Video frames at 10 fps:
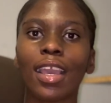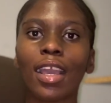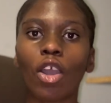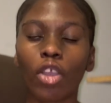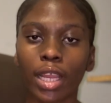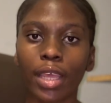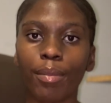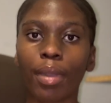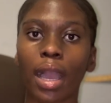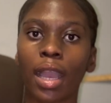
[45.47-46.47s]

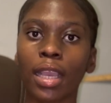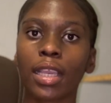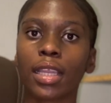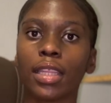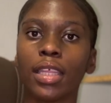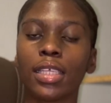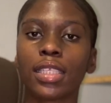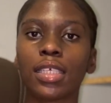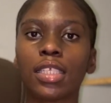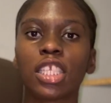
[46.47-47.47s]
Auckland Park. This
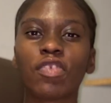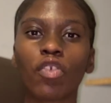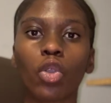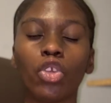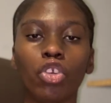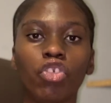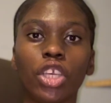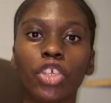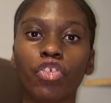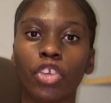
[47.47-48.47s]
is for
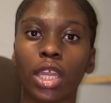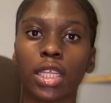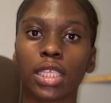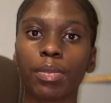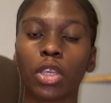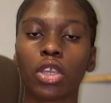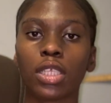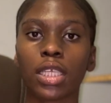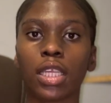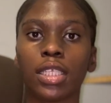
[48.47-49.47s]
UJ students
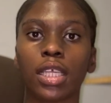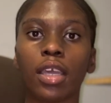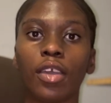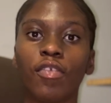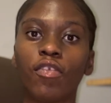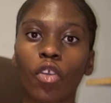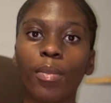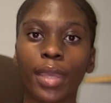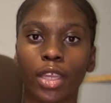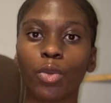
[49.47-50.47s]
because it is a
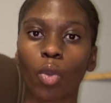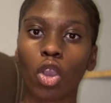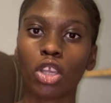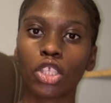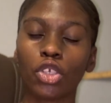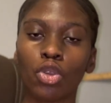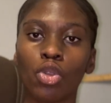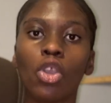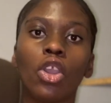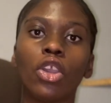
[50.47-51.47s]
4-minute walk to
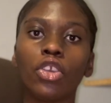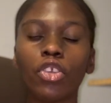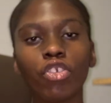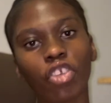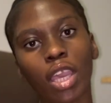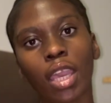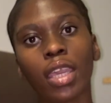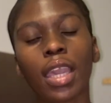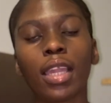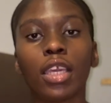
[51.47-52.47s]

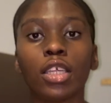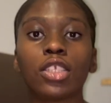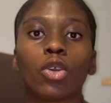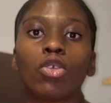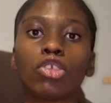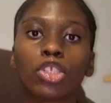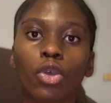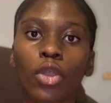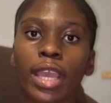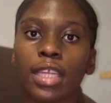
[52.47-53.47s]
UJ, and it is
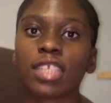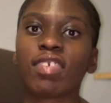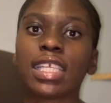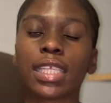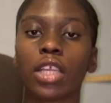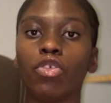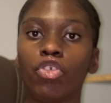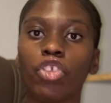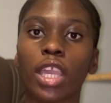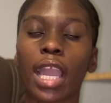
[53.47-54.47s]
also NSFAS and
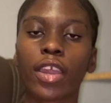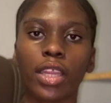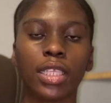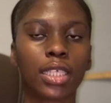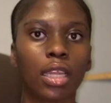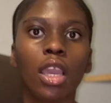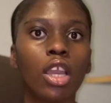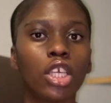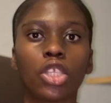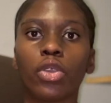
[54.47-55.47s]
UJ accredited.
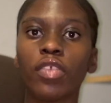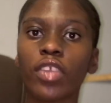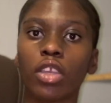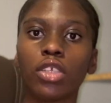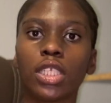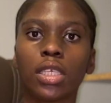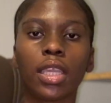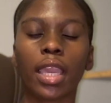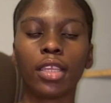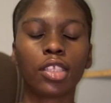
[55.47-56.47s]
So if you're using
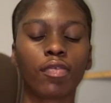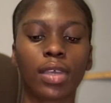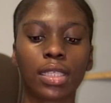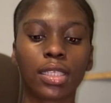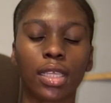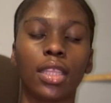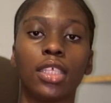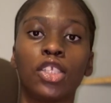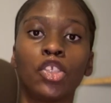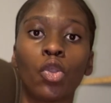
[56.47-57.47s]
NSFAS,
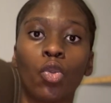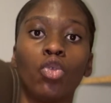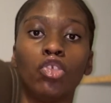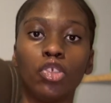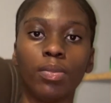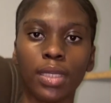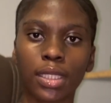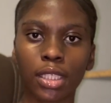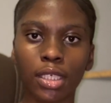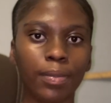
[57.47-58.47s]
this is your go-to
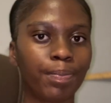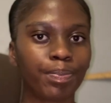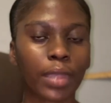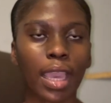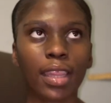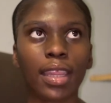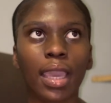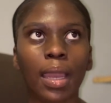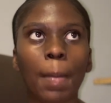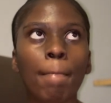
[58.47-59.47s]
bestie. And
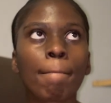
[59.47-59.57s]
then